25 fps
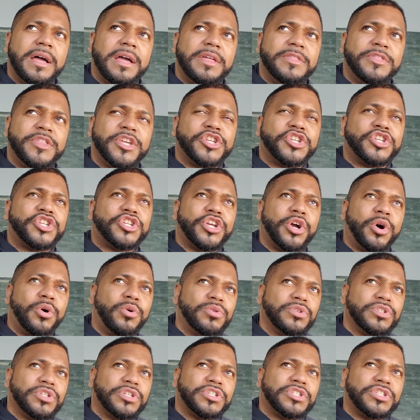this
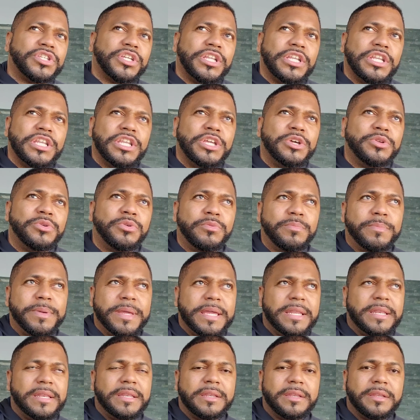shows us a little
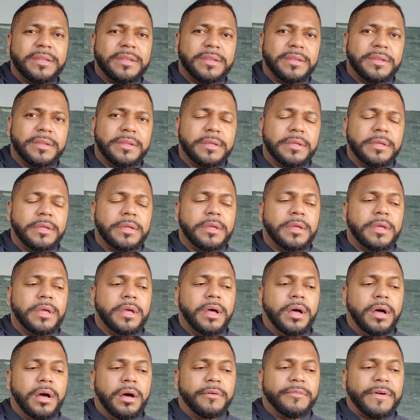bit
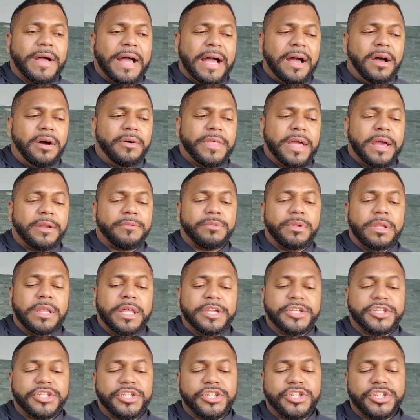of how that
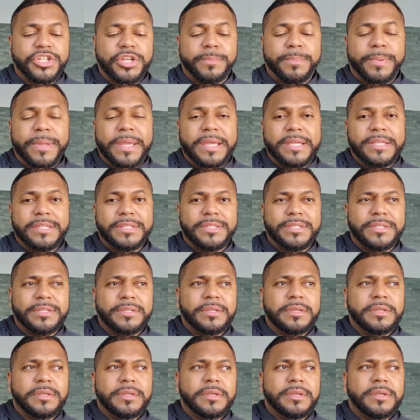relationship is.
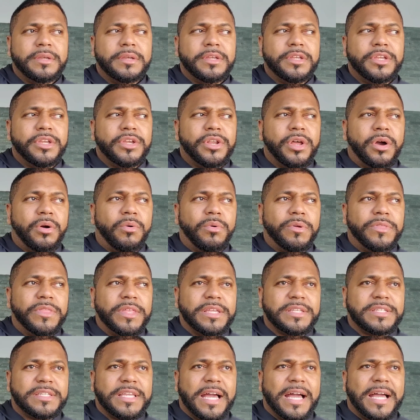You know, when
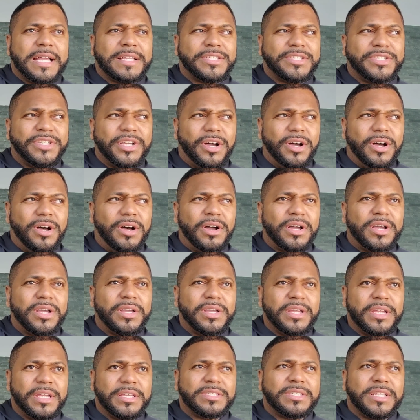these guys talk,
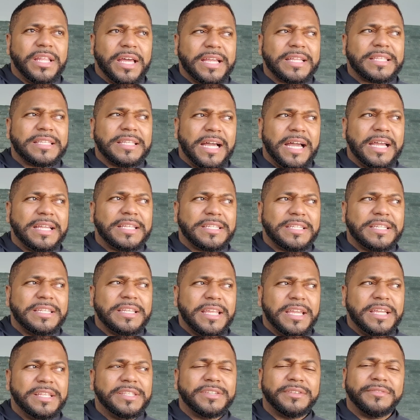it's like Tyson
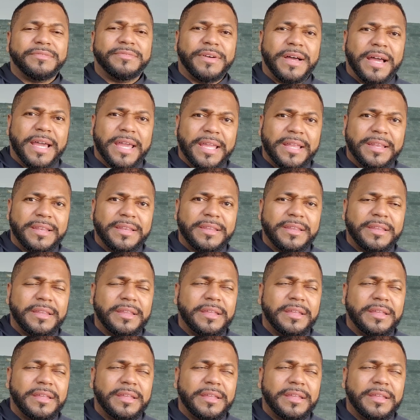needs a fight,